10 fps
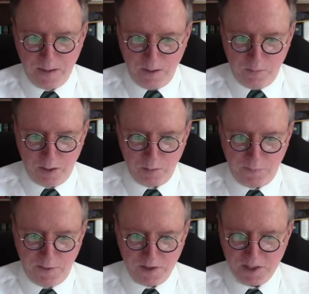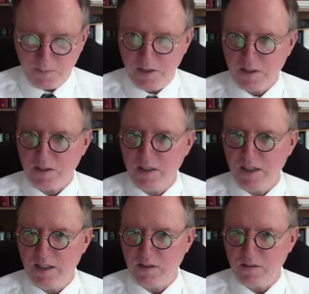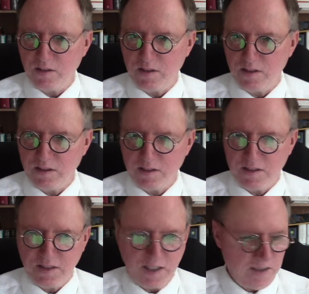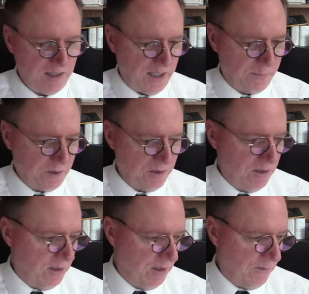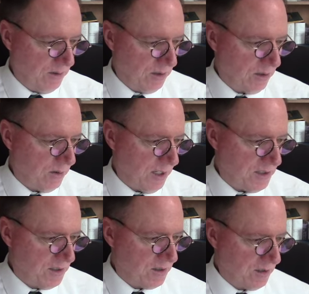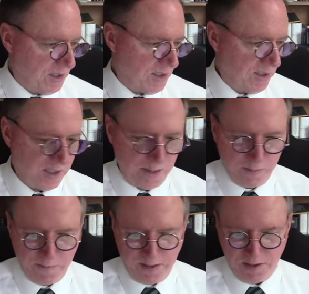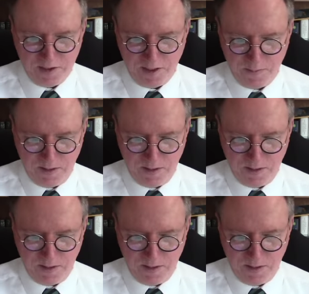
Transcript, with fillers: Why don't we finish up here, and I'll take the opportunity for questions or just a time of fellowship.